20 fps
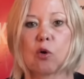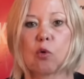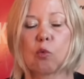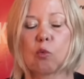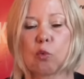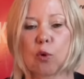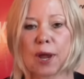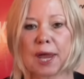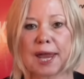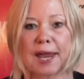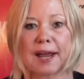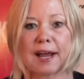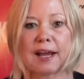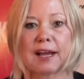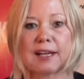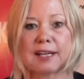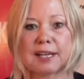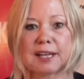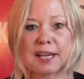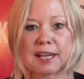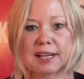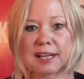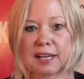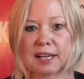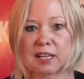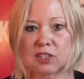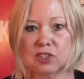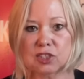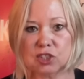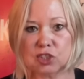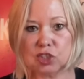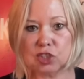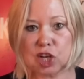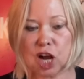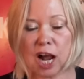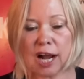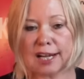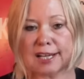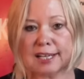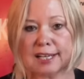where it is
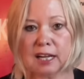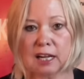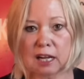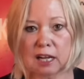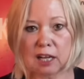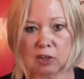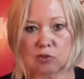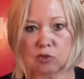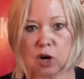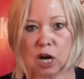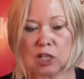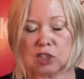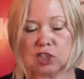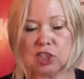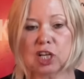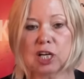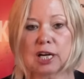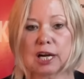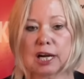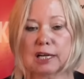China and Russia